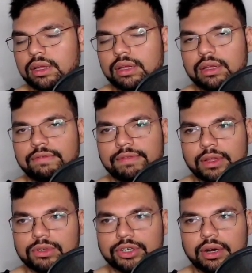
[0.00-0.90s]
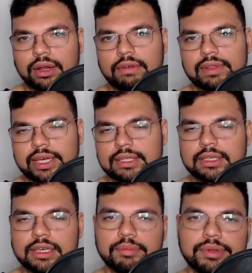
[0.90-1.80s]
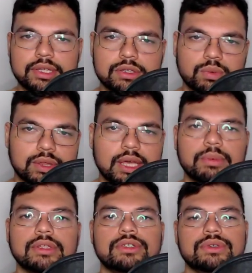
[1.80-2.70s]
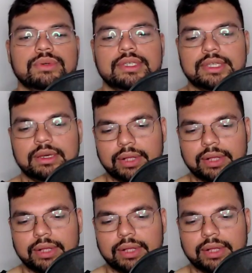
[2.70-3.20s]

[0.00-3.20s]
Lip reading: flowchart of legacy companies. What they will do is